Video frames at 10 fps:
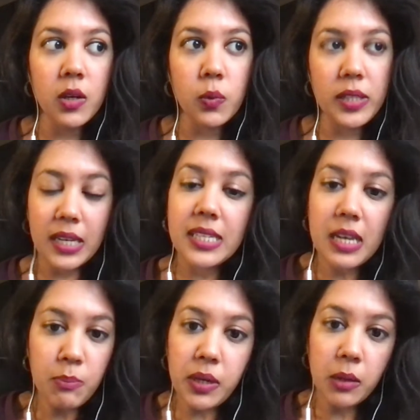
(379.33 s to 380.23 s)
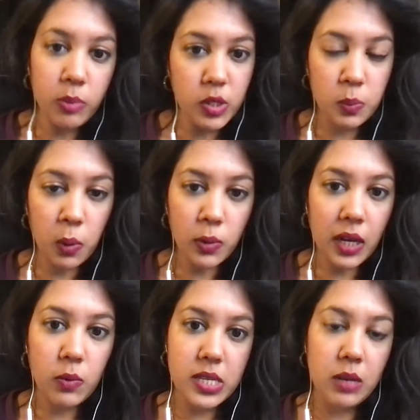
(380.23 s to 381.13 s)
with the exam being postponed,
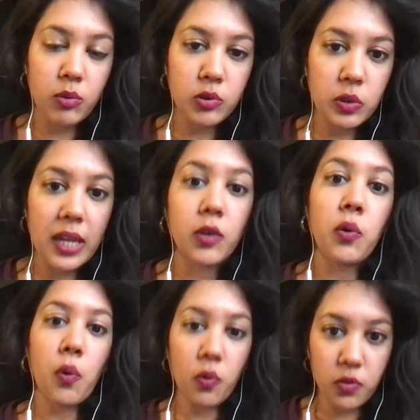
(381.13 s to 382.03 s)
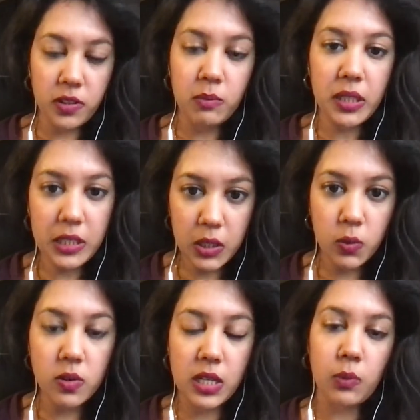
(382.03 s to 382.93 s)
I was able to like go over the
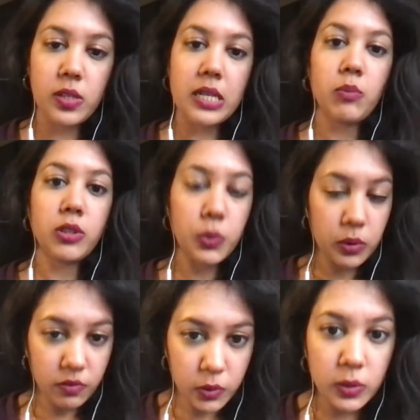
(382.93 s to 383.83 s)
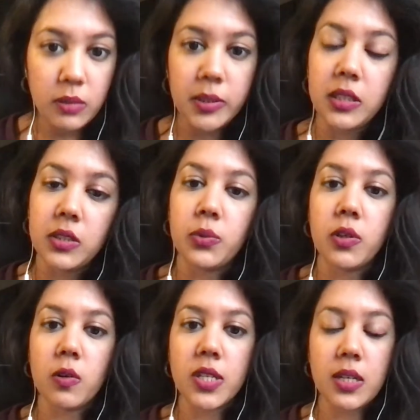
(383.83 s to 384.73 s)
materials, I was able to review the
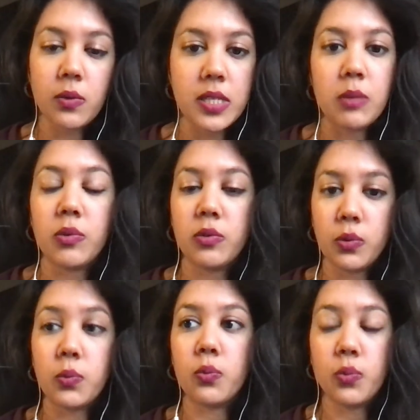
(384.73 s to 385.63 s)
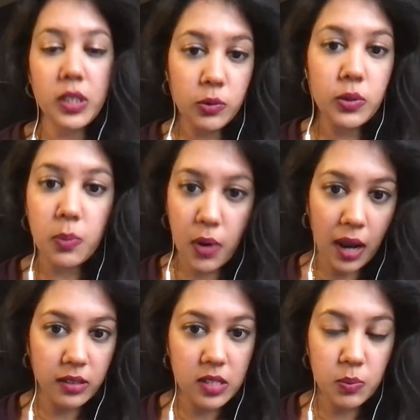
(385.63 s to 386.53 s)
materials, I was able to redo the
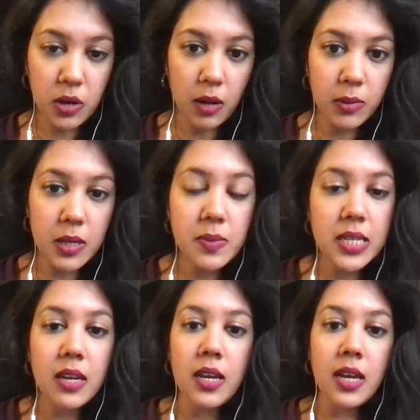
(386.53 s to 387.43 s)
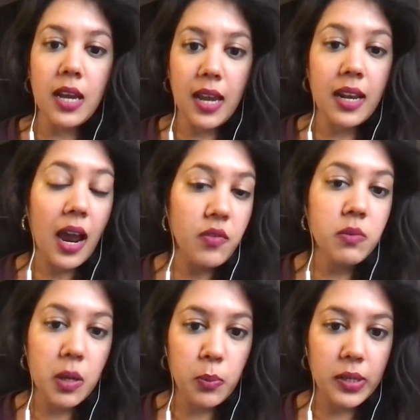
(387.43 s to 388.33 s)
practice problems. And I
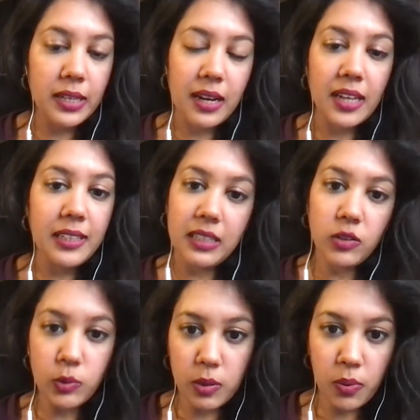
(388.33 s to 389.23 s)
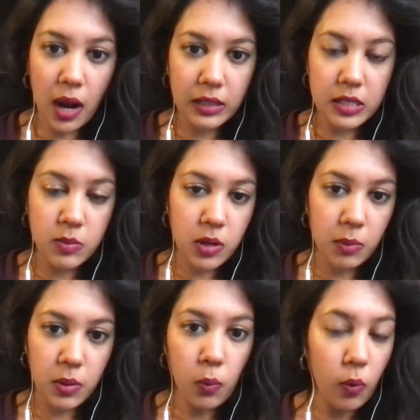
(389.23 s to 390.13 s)
remember that I didn't do the practice
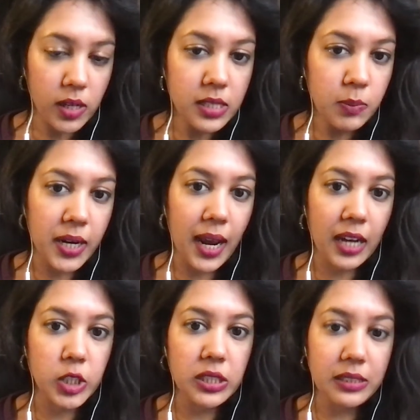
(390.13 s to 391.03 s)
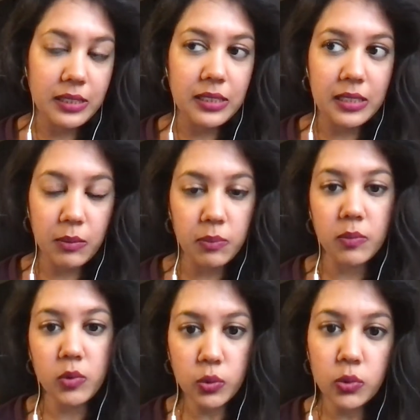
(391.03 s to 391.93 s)
problem once, but I actually did them
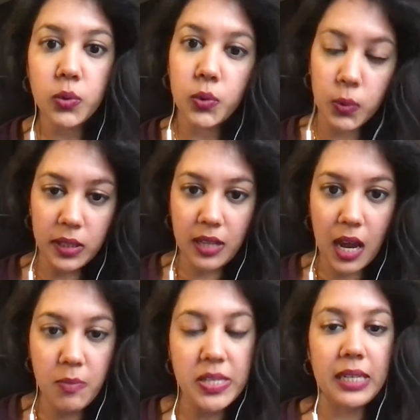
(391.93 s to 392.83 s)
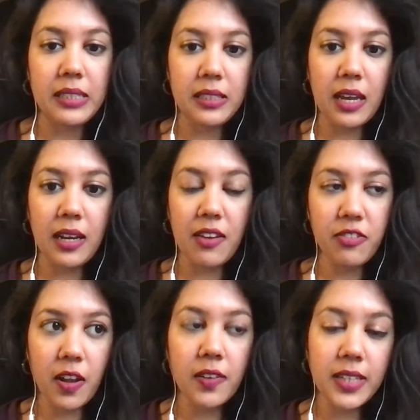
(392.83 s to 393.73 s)
2 to 3 times, and I
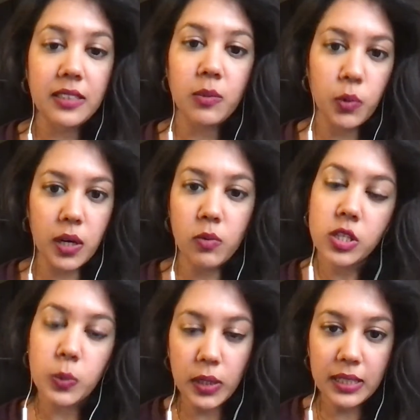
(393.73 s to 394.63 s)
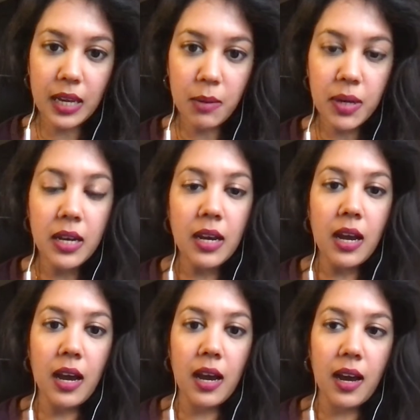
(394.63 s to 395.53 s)
felt that the more I was doing them,
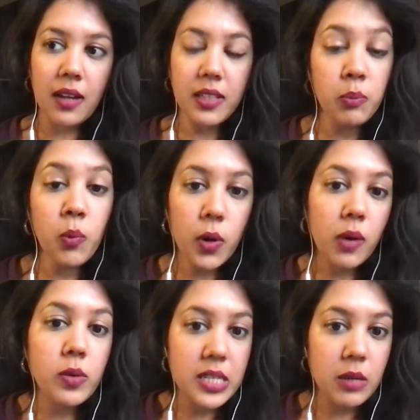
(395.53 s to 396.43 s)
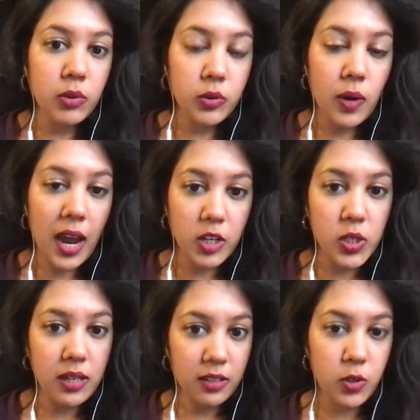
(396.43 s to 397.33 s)
the more I was able to
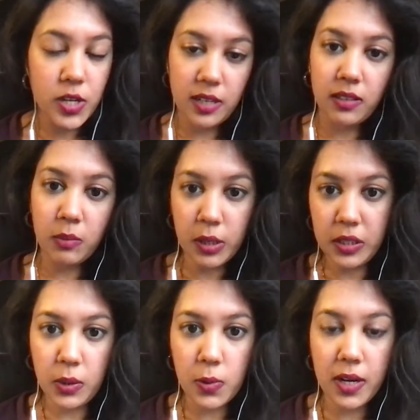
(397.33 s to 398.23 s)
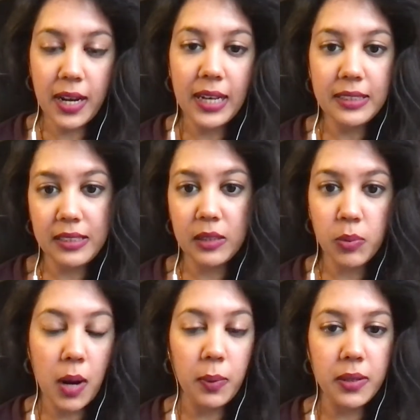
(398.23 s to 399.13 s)
actually understand the material. And I think
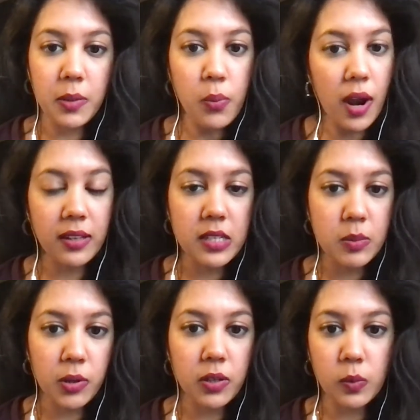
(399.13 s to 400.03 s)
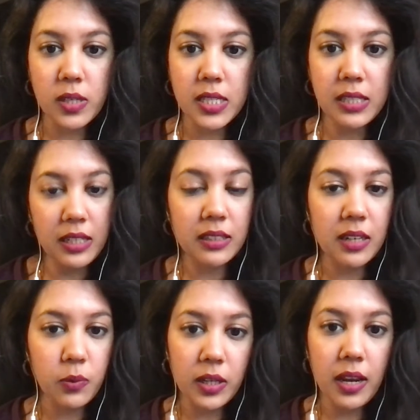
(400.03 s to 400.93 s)
probably the practice part was the thing
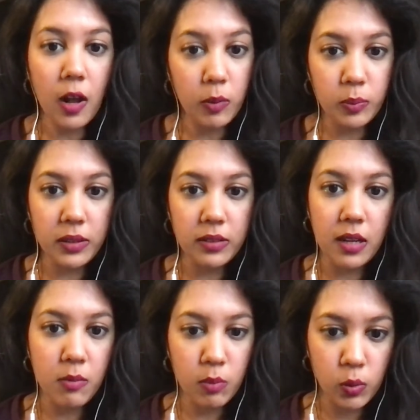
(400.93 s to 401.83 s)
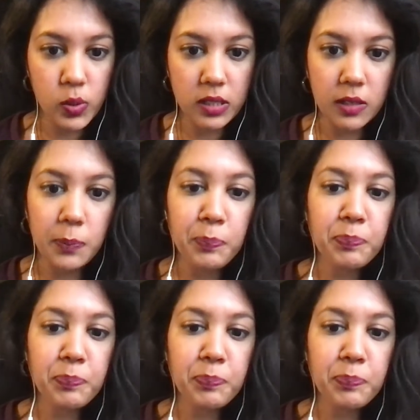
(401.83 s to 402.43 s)
that really helped me the most. So